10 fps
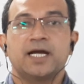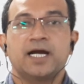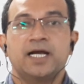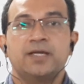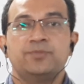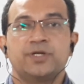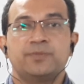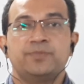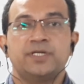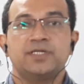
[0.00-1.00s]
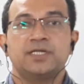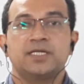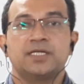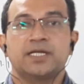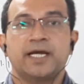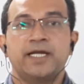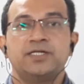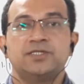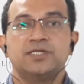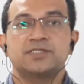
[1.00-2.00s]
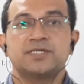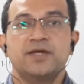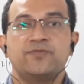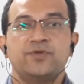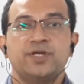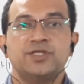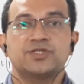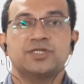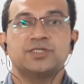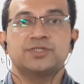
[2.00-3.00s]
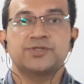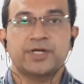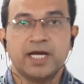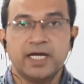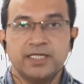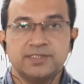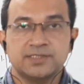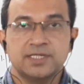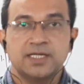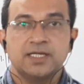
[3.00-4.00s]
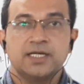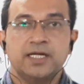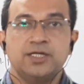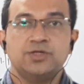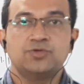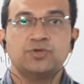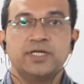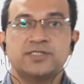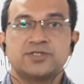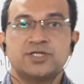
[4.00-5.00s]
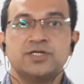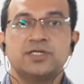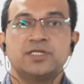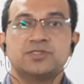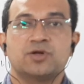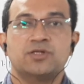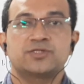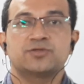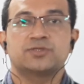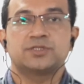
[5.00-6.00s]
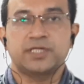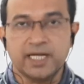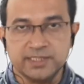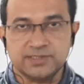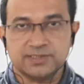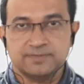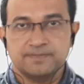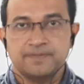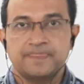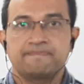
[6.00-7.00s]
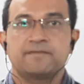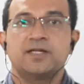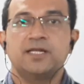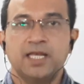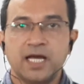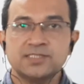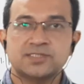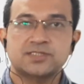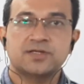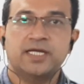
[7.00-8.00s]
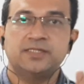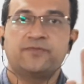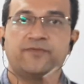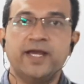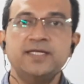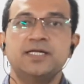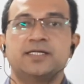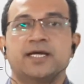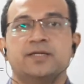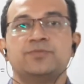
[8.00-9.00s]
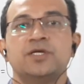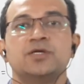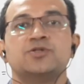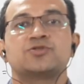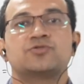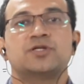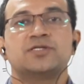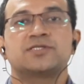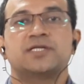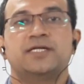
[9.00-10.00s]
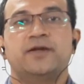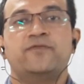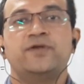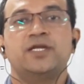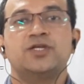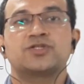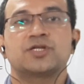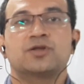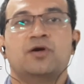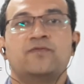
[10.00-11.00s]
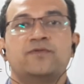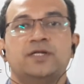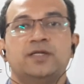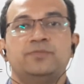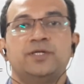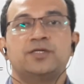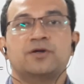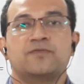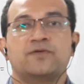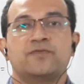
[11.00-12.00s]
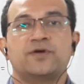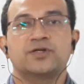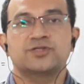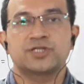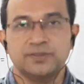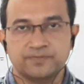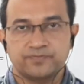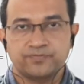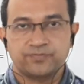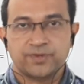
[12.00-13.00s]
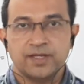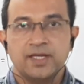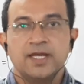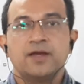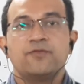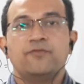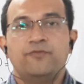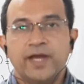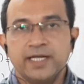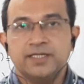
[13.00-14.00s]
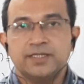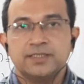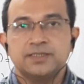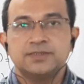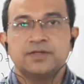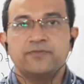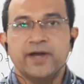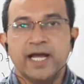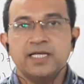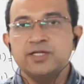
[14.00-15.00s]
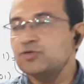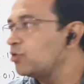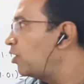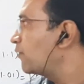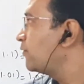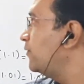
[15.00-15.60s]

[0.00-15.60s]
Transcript: I am repeating, write this definition thrice, and today's theory is also thrice. Last and final time, students, the definition of limit of a function. When the value of